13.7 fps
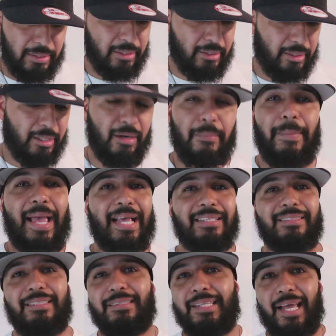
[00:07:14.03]
That's going to be an
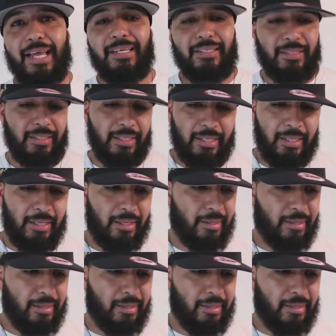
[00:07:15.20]
amazing day.